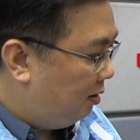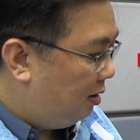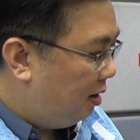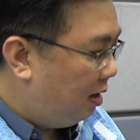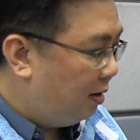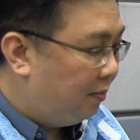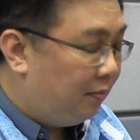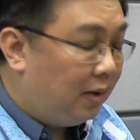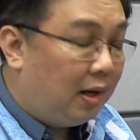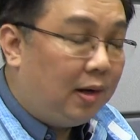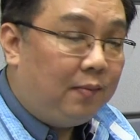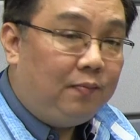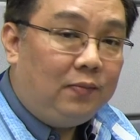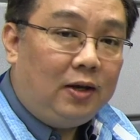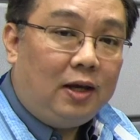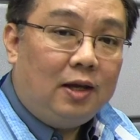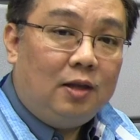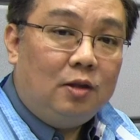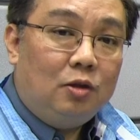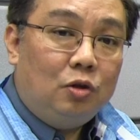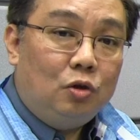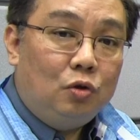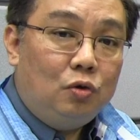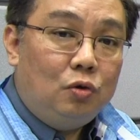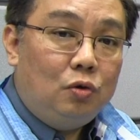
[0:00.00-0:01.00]
DMM
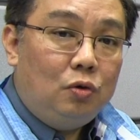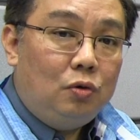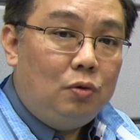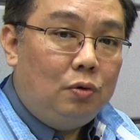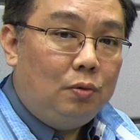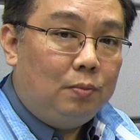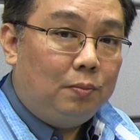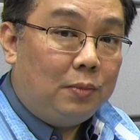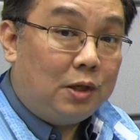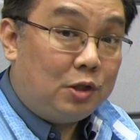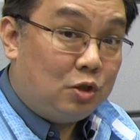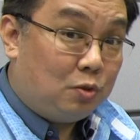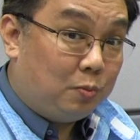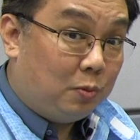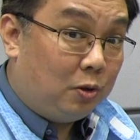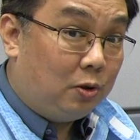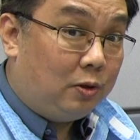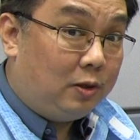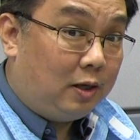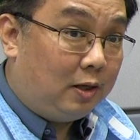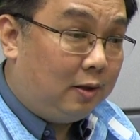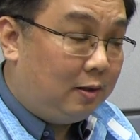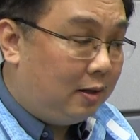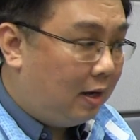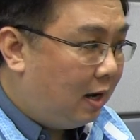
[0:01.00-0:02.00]
can do much more
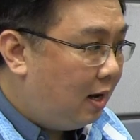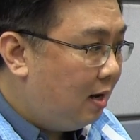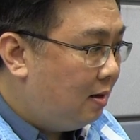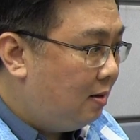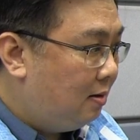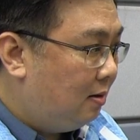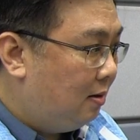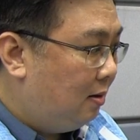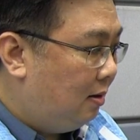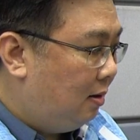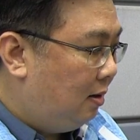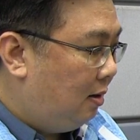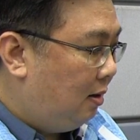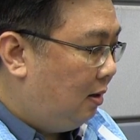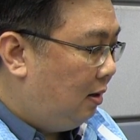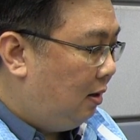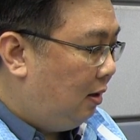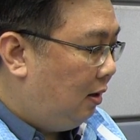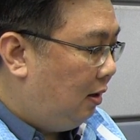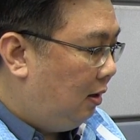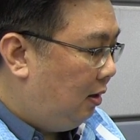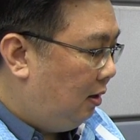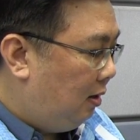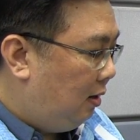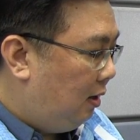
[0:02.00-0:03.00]
than that?
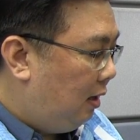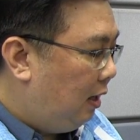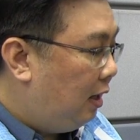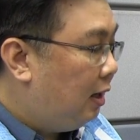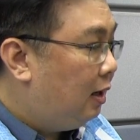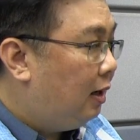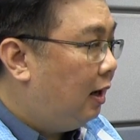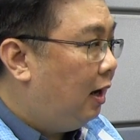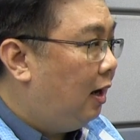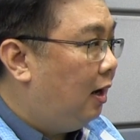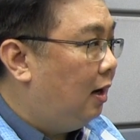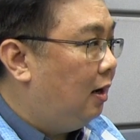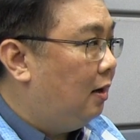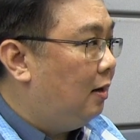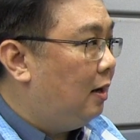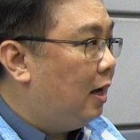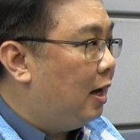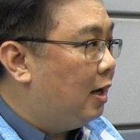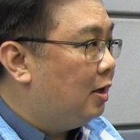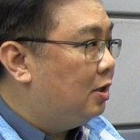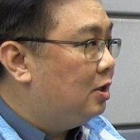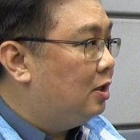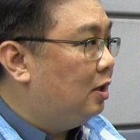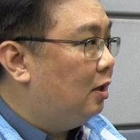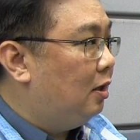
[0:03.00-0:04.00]
It can
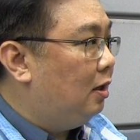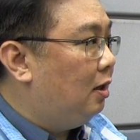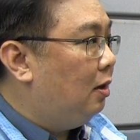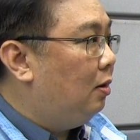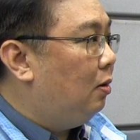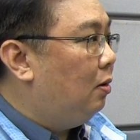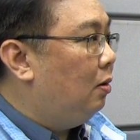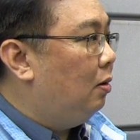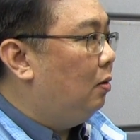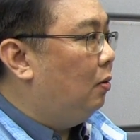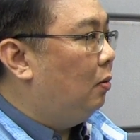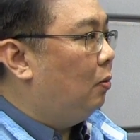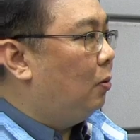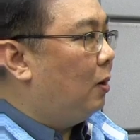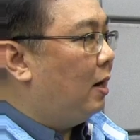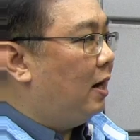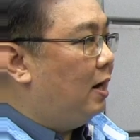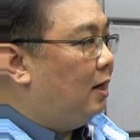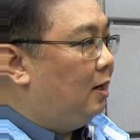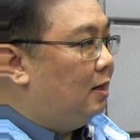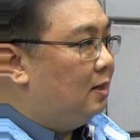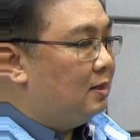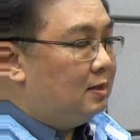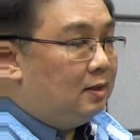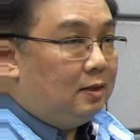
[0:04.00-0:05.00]
actually
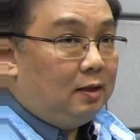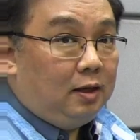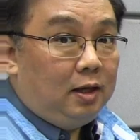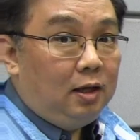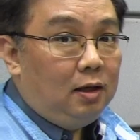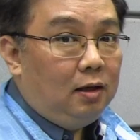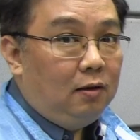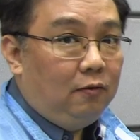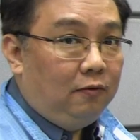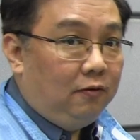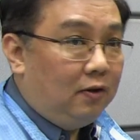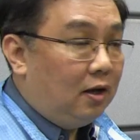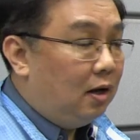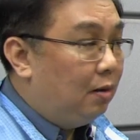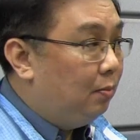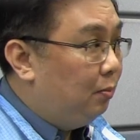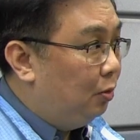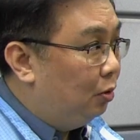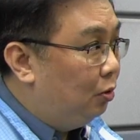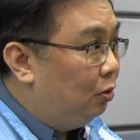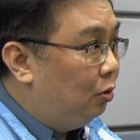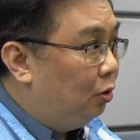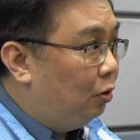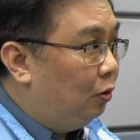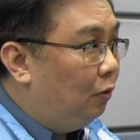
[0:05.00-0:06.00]
wirelessly via
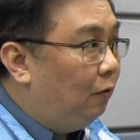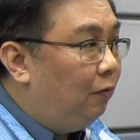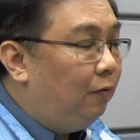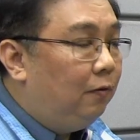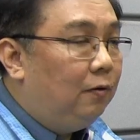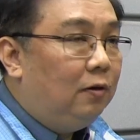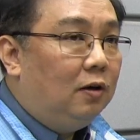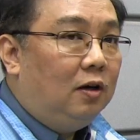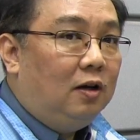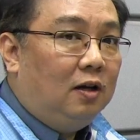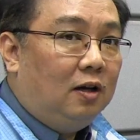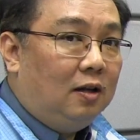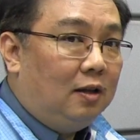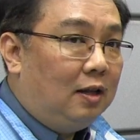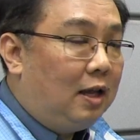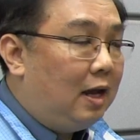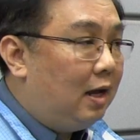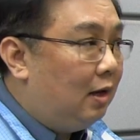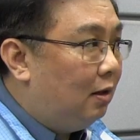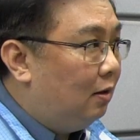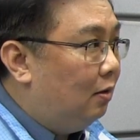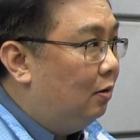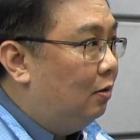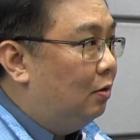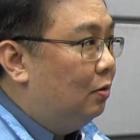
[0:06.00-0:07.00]
Bluetooth connect
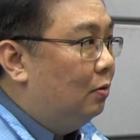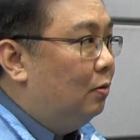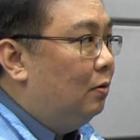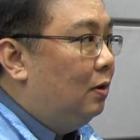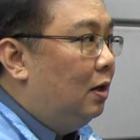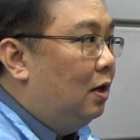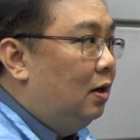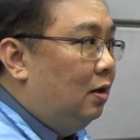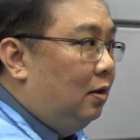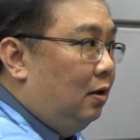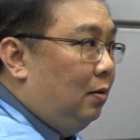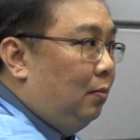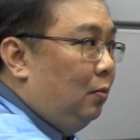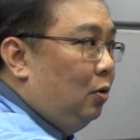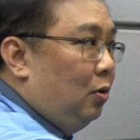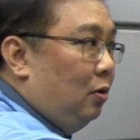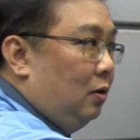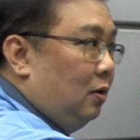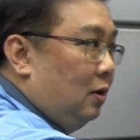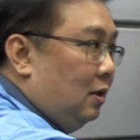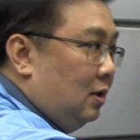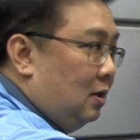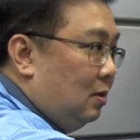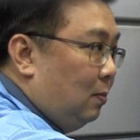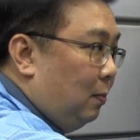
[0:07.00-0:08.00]
to a remote
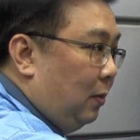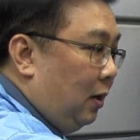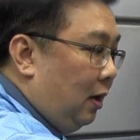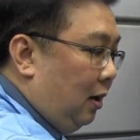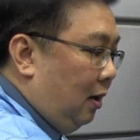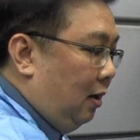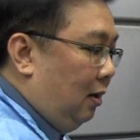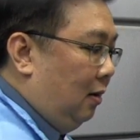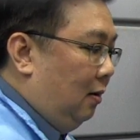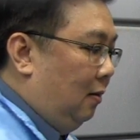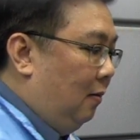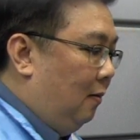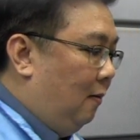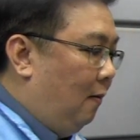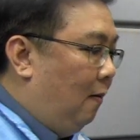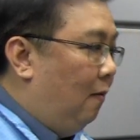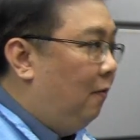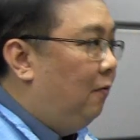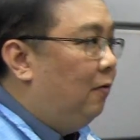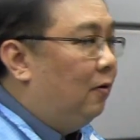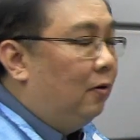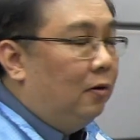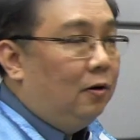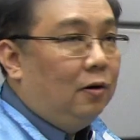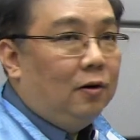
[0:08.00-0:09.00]
display
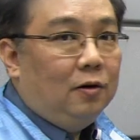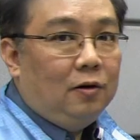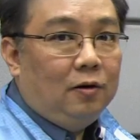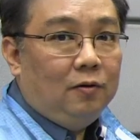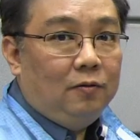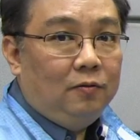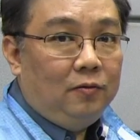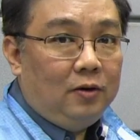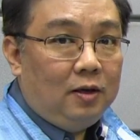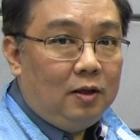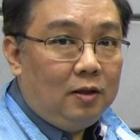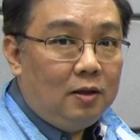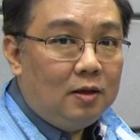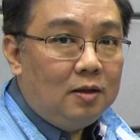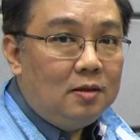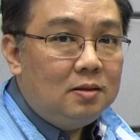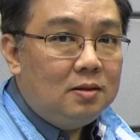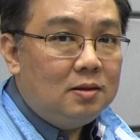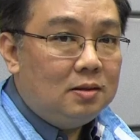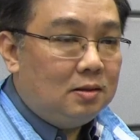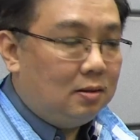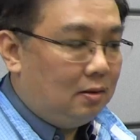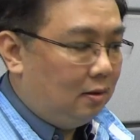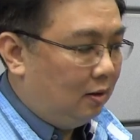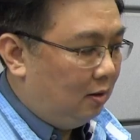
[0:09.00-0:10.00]
for your
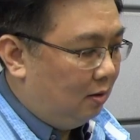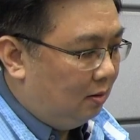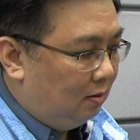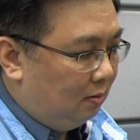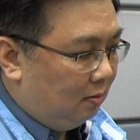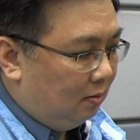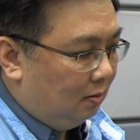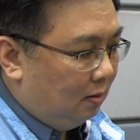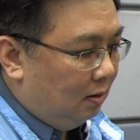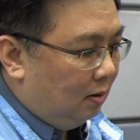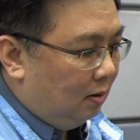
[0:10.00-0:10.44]
convenience in